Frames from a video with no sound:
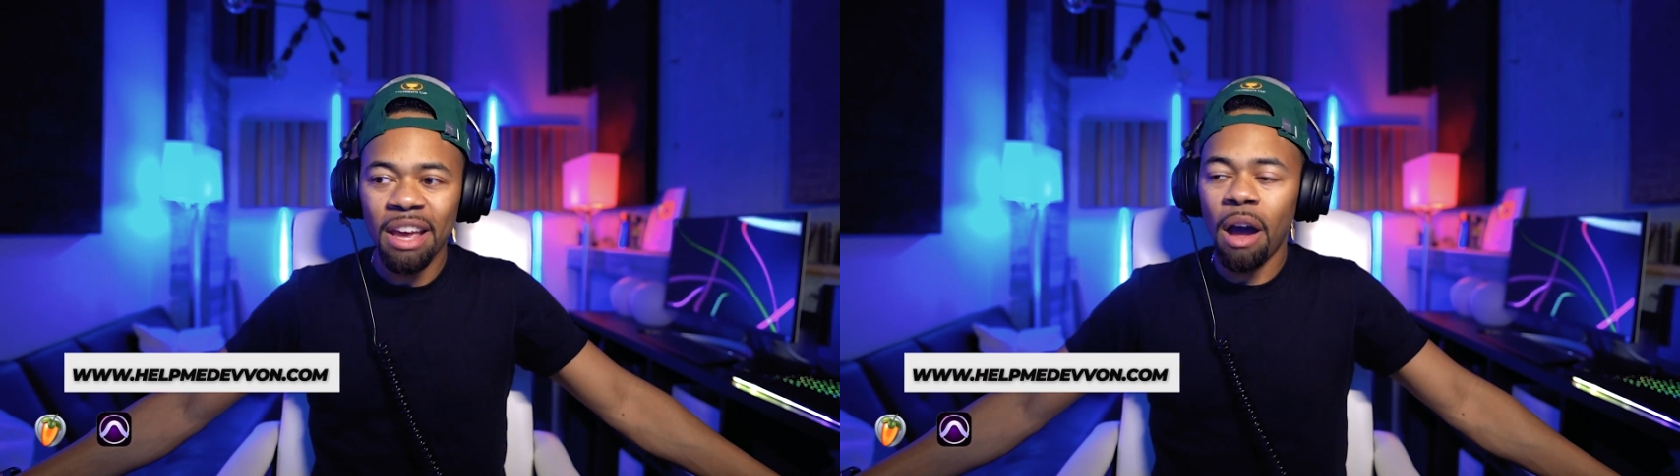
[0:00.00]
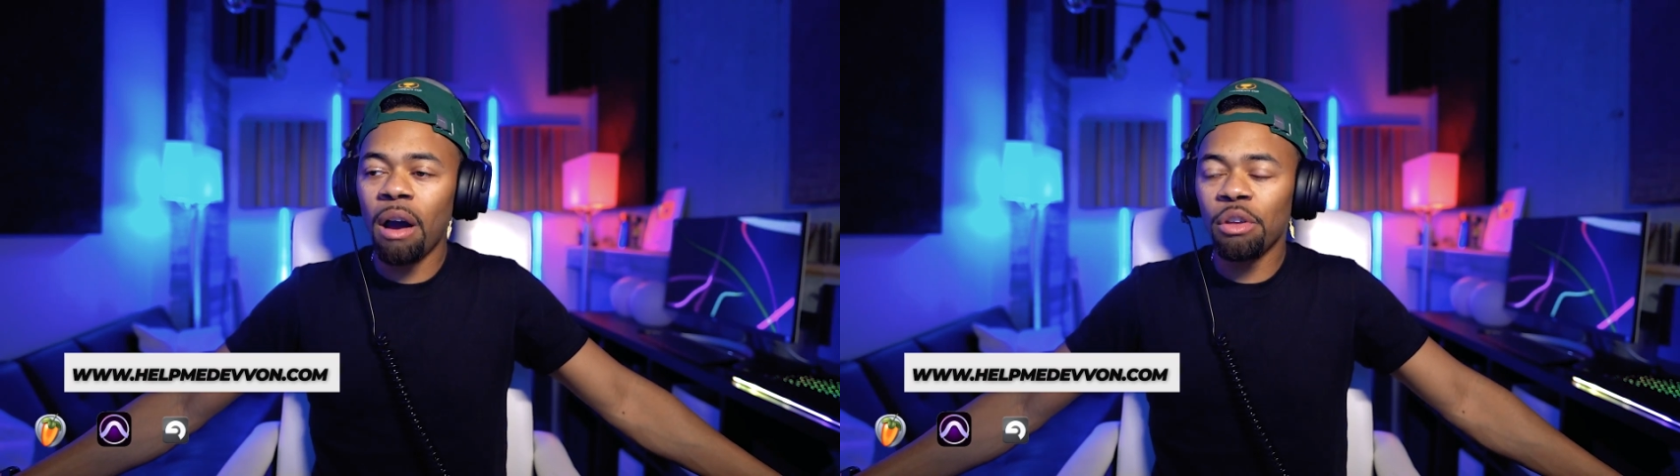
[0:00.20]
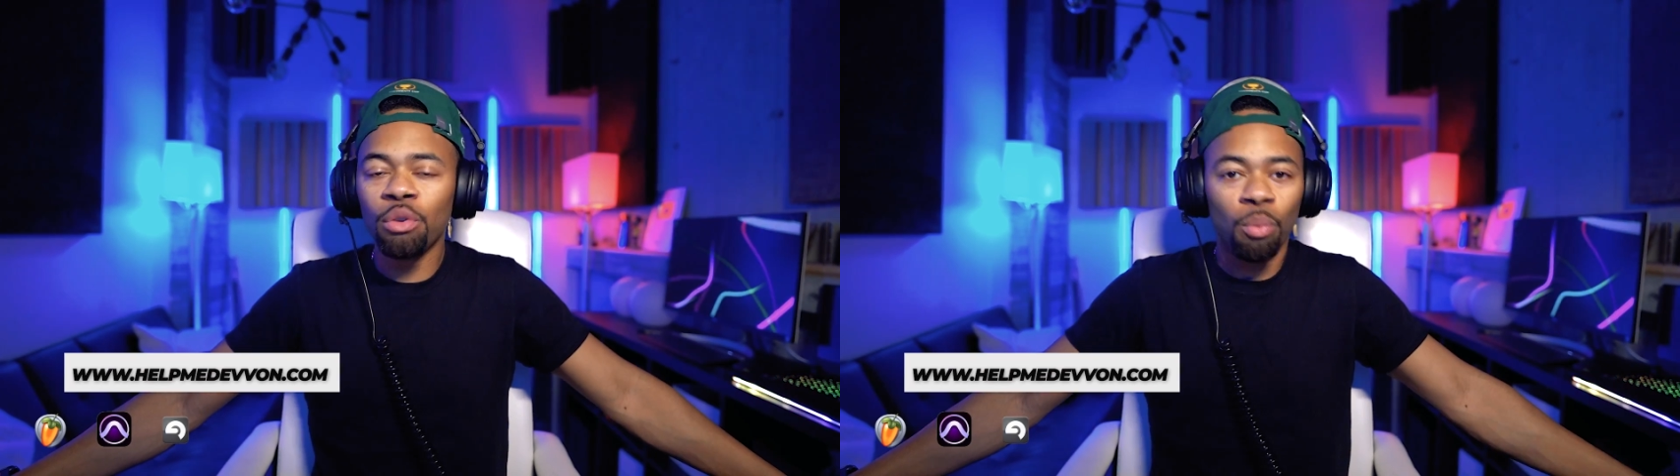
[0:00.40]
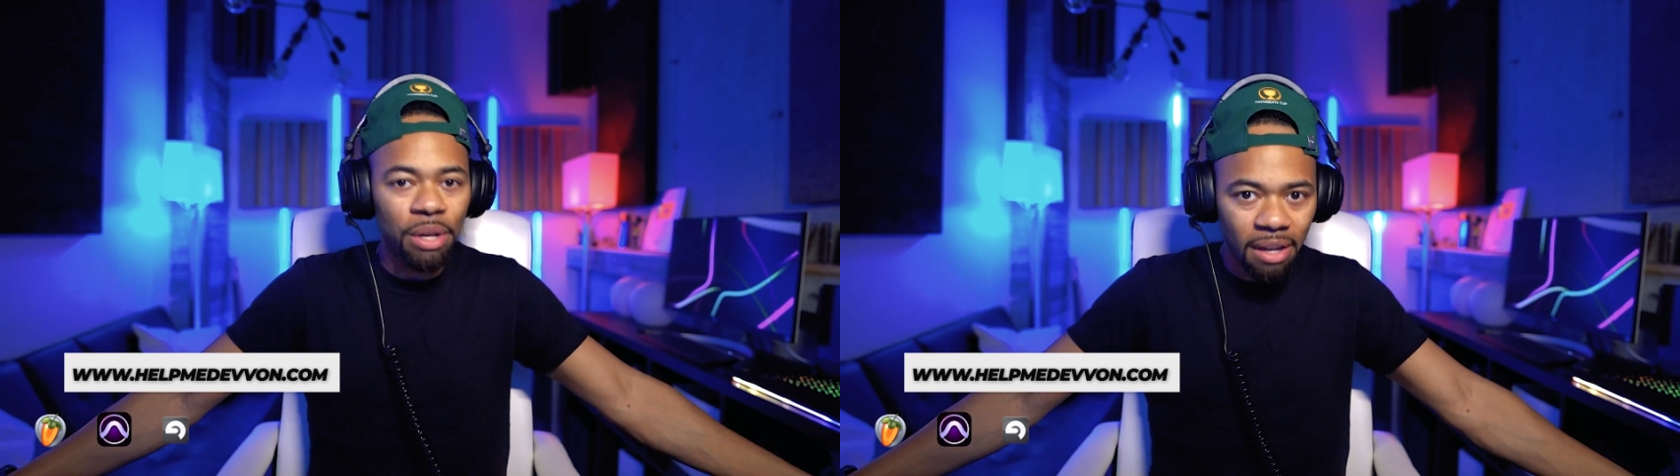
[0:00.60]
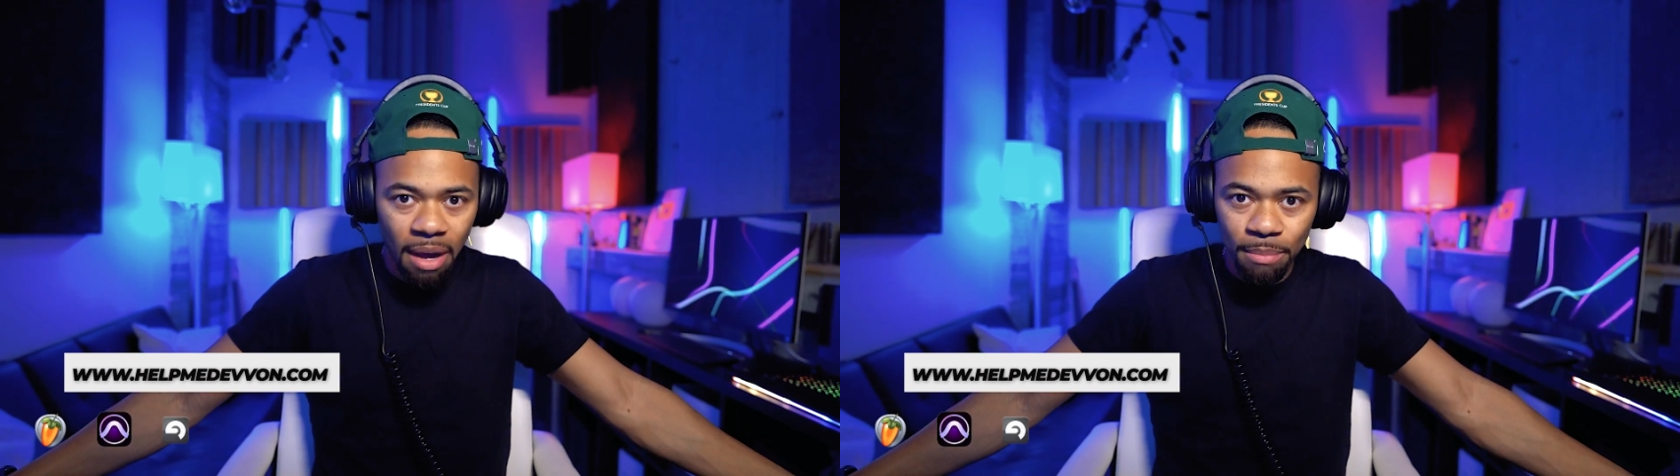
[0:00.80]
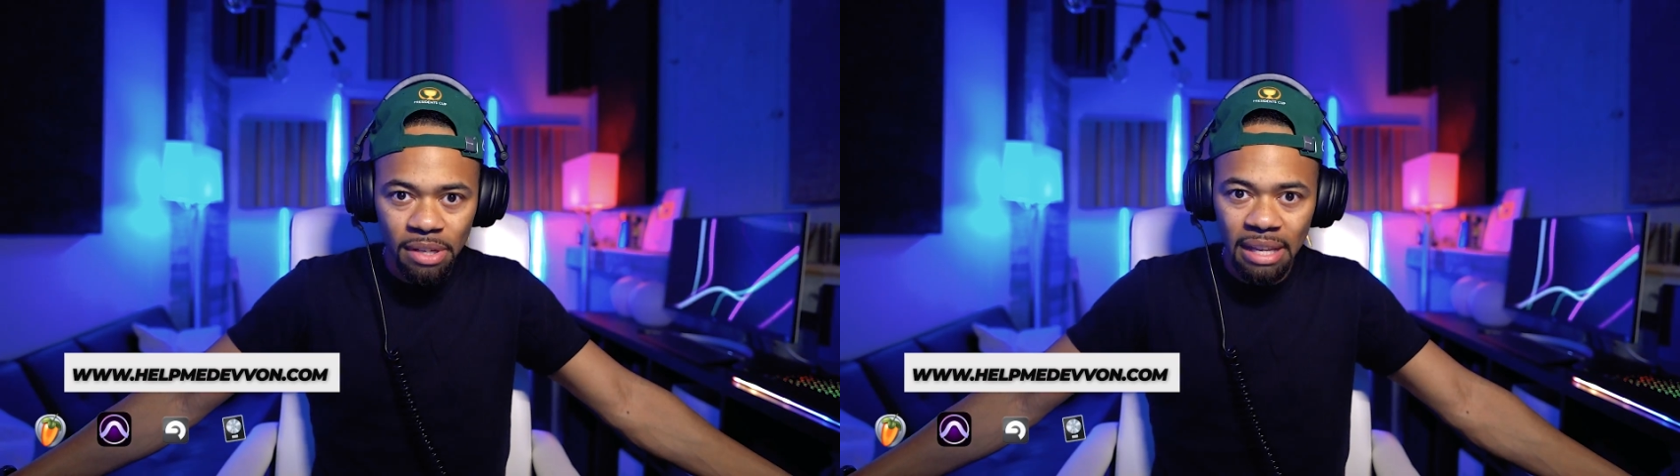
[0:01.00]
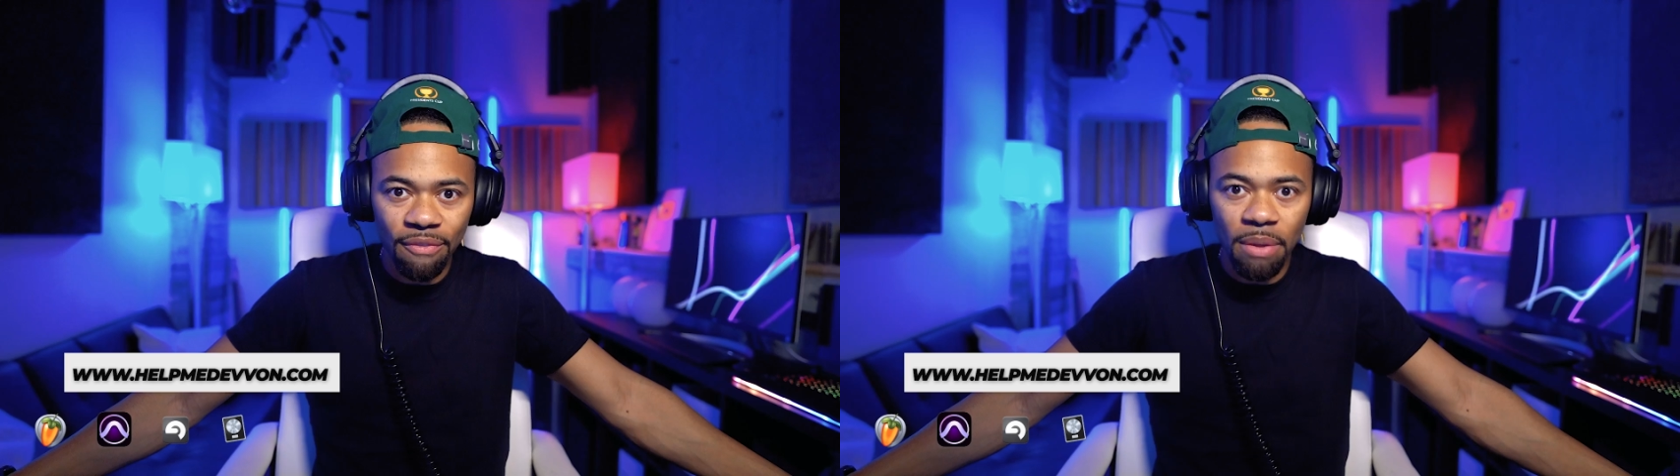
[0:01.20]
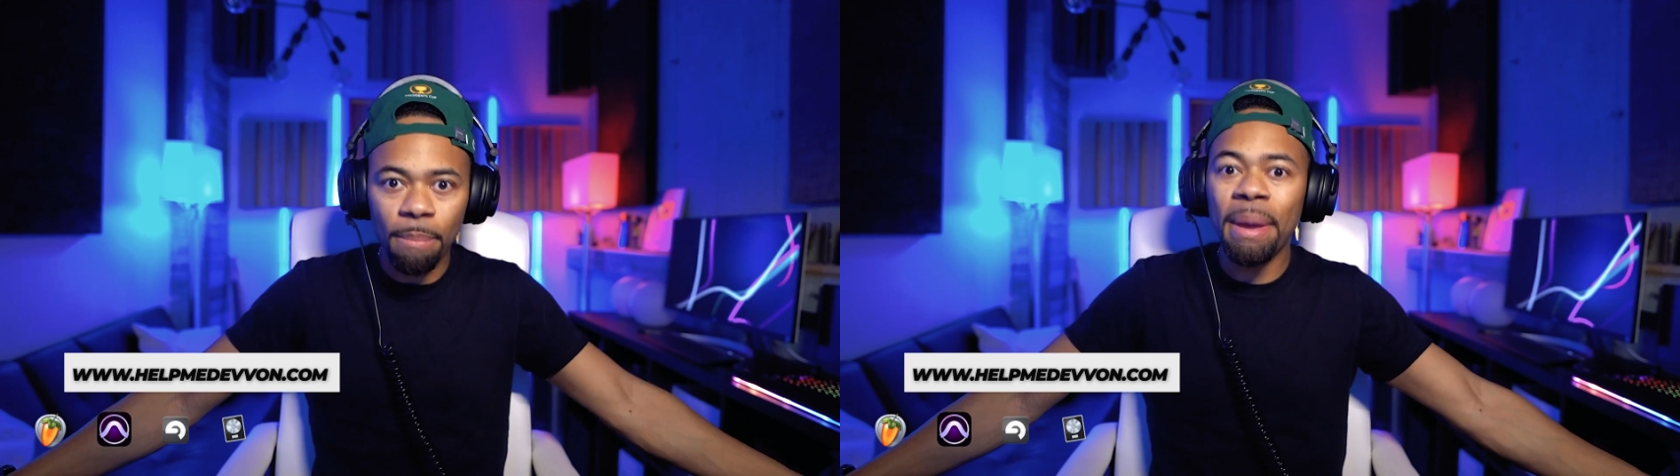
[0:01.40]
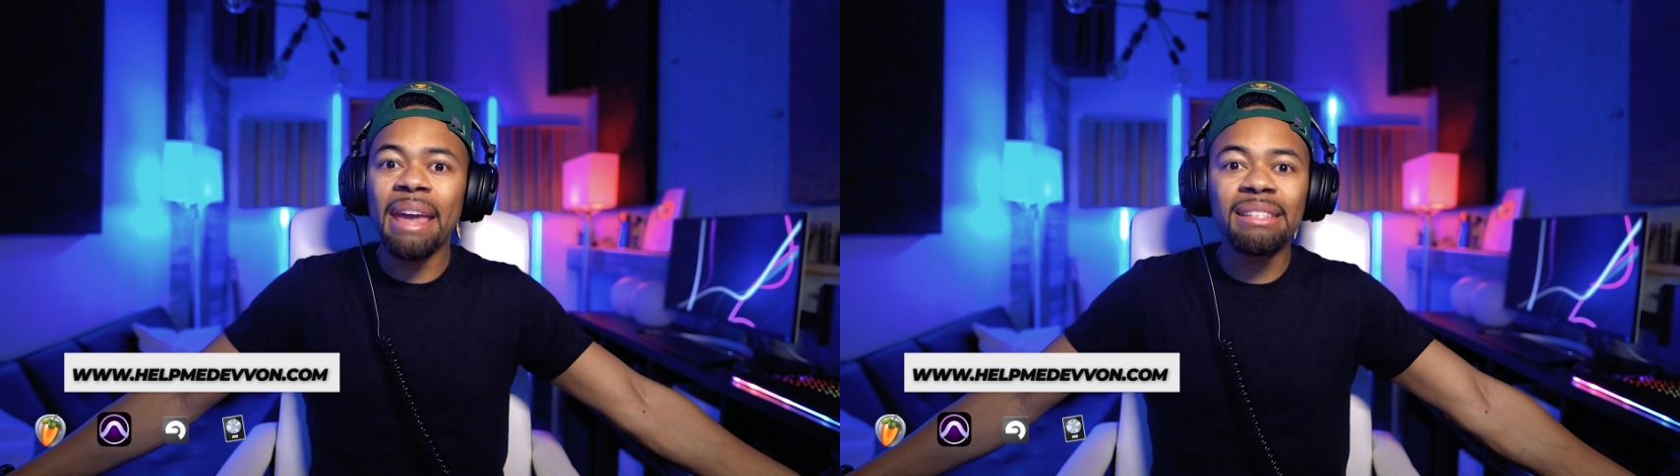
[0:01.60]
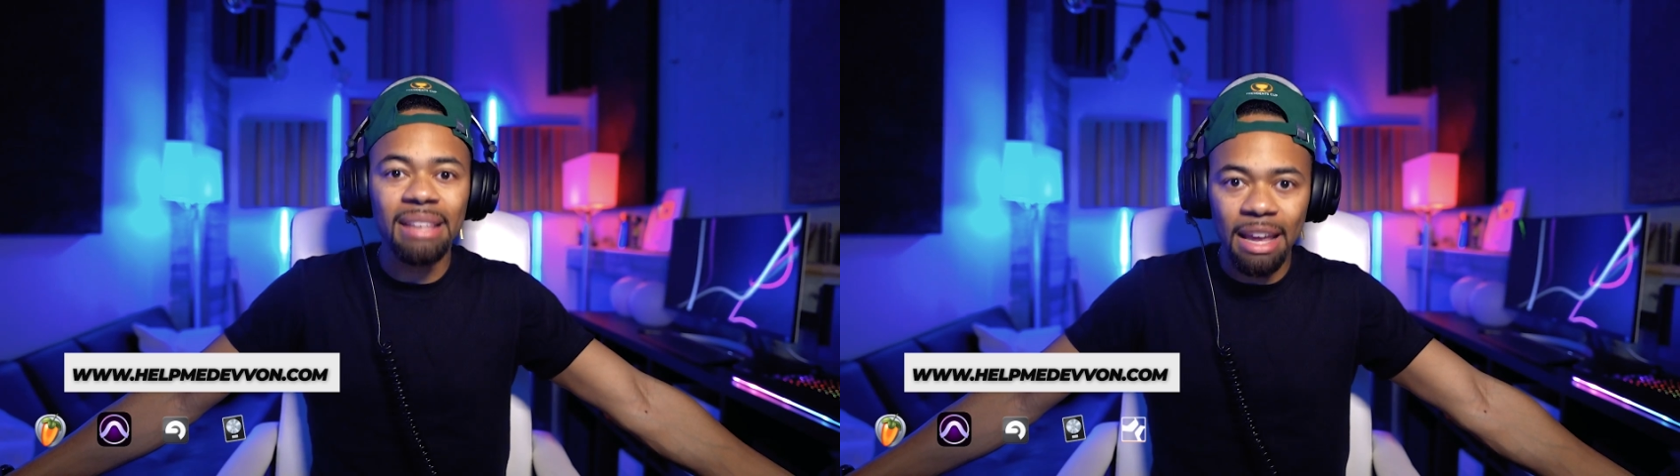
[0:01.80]
Uh, when it comes to even
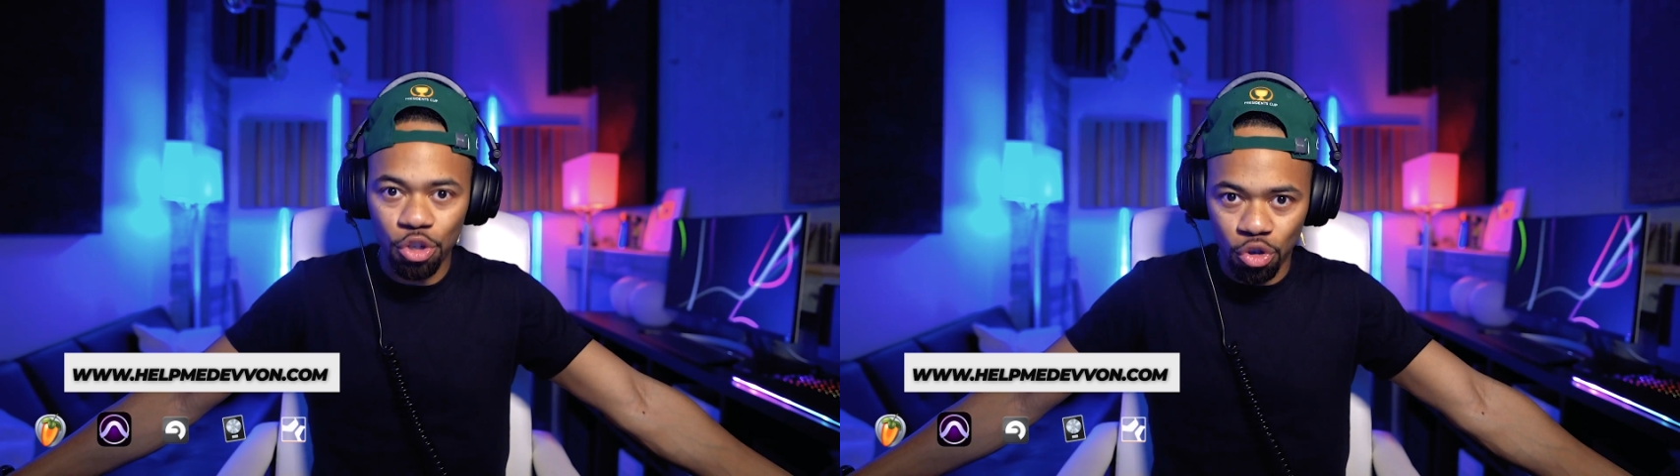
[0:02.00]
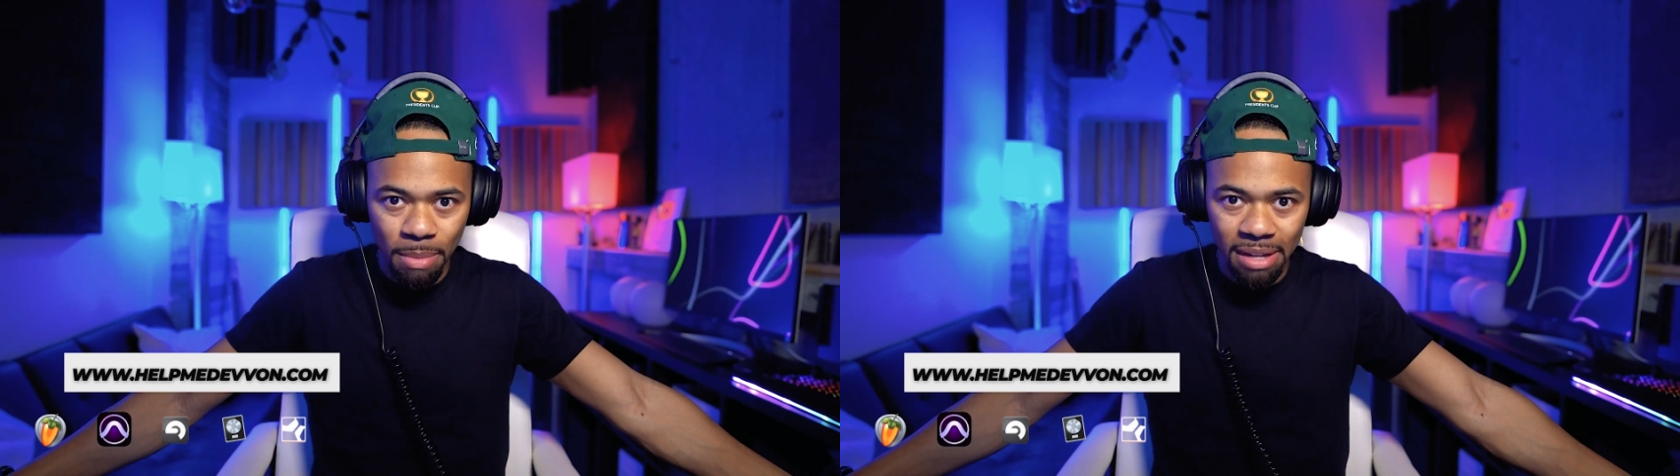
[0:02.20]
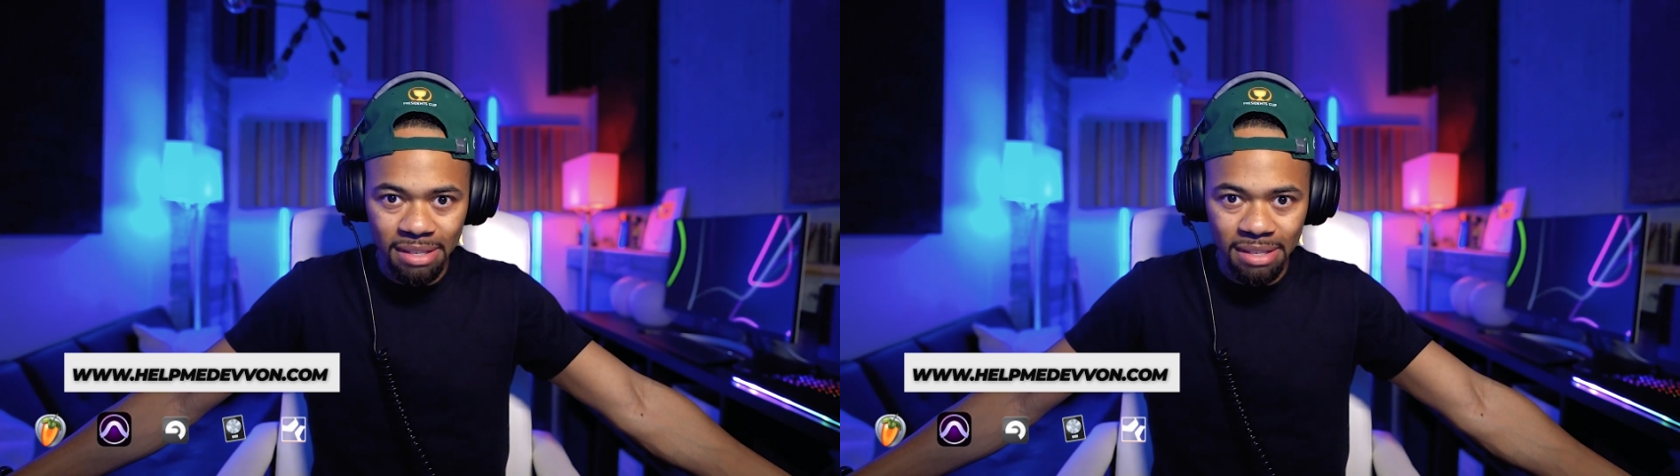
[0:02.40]
bass instruments,